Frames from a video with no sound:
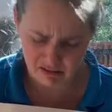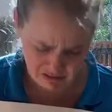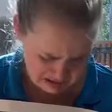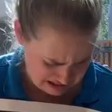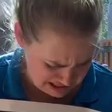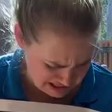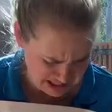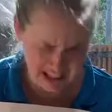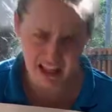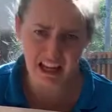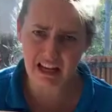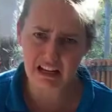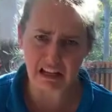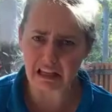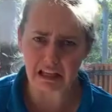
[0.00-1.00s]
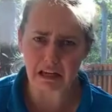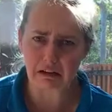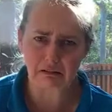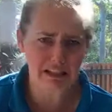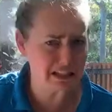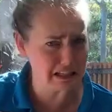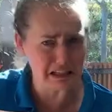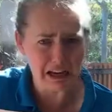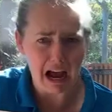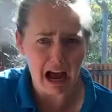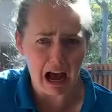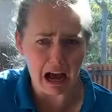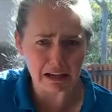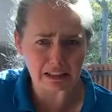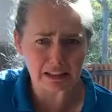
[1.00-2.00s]
can see anything. It's
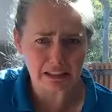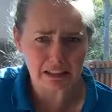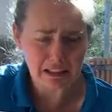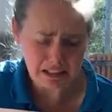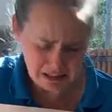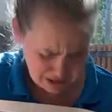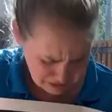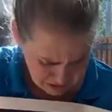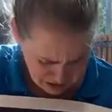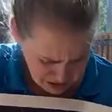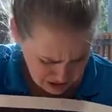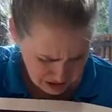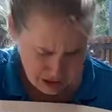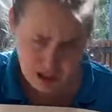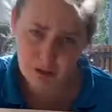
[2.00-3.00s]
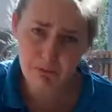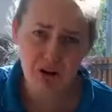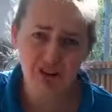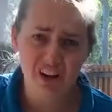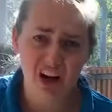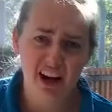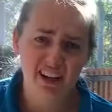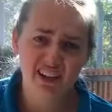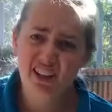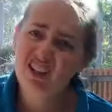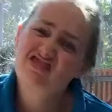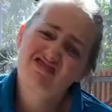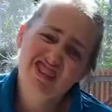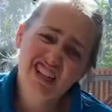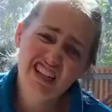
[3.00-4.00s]
dark, so it's only got small eyes, it
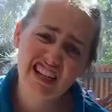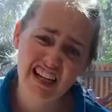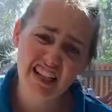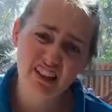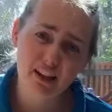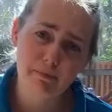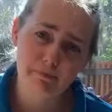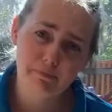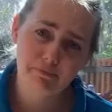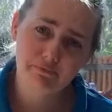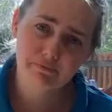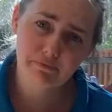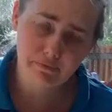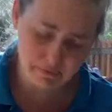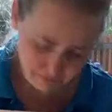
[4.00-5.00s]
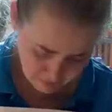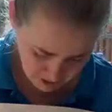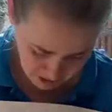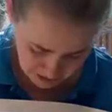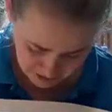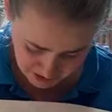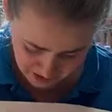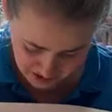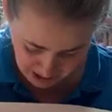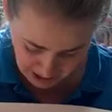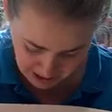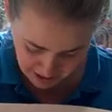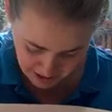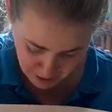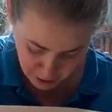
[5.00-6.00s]
doesn't really need them.
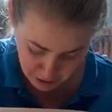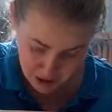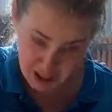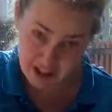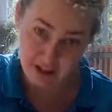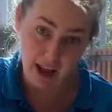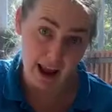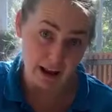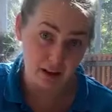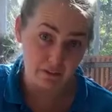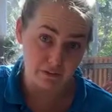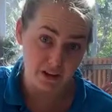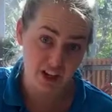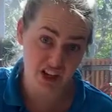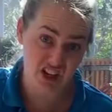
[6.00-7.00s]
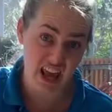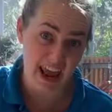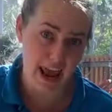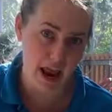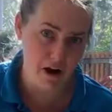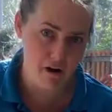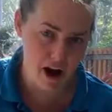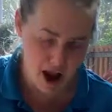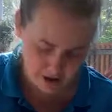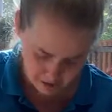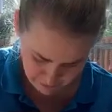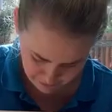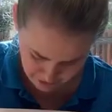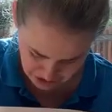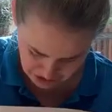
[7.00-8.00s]
Instead, this anglerfish, the hairy
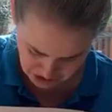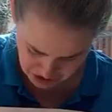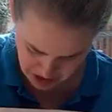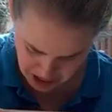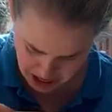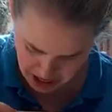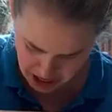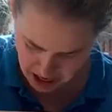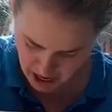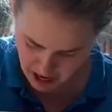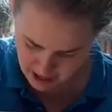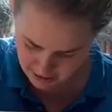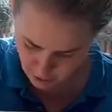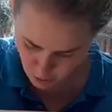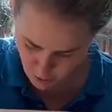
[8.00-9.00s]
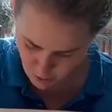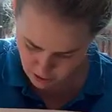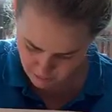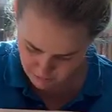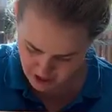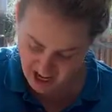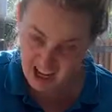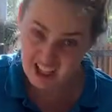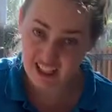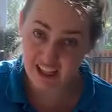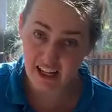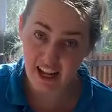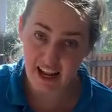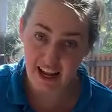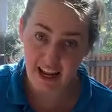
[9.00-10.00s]
anglerfish, has all of these
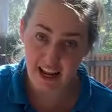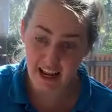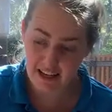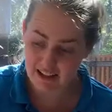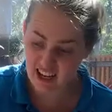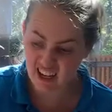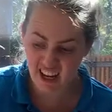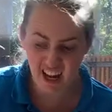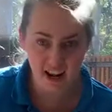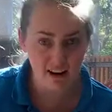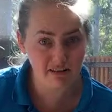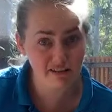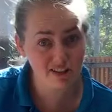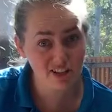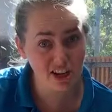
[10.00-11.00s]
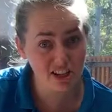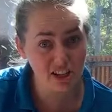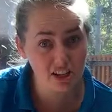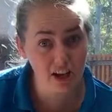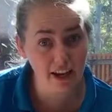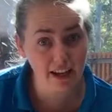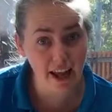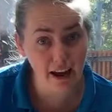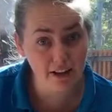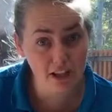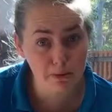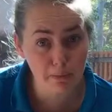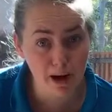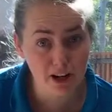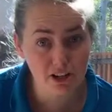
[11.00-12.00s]
little hairs, again, just like our
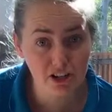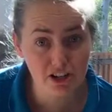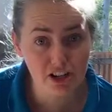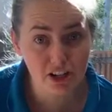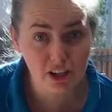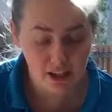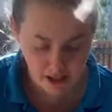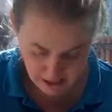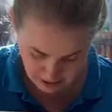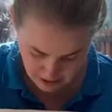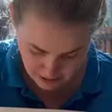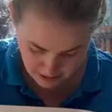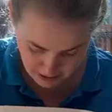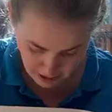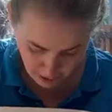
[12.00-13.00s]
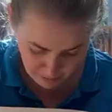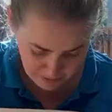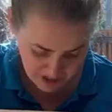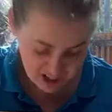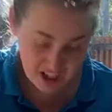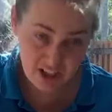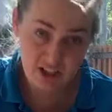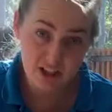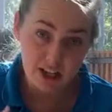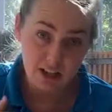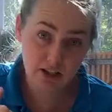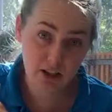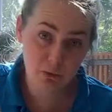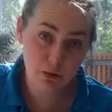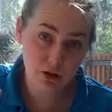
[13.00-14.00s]
sponge, that helps it to
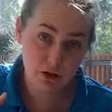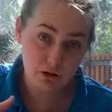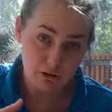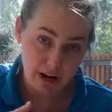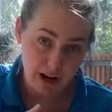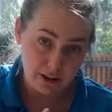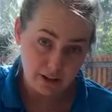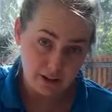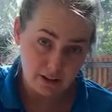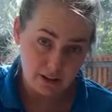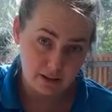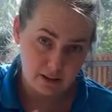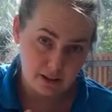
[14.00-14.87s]
sense what's around it.